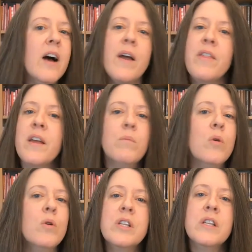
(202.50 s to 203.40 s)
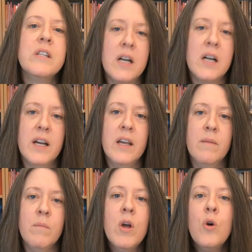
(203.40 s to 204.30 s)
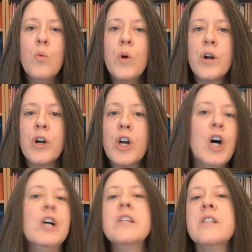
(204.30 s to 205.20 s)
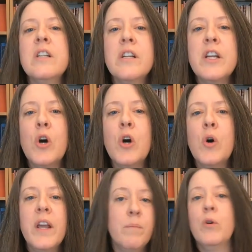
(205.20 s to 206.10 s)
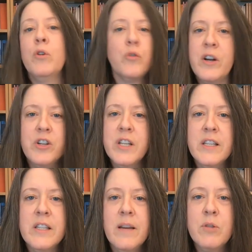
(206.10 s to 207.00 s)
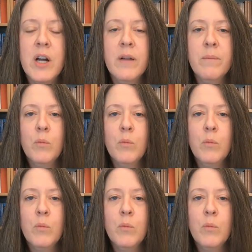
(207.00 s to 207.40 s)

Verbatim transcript: I think most of the time we're constantly going in both directions at the same time.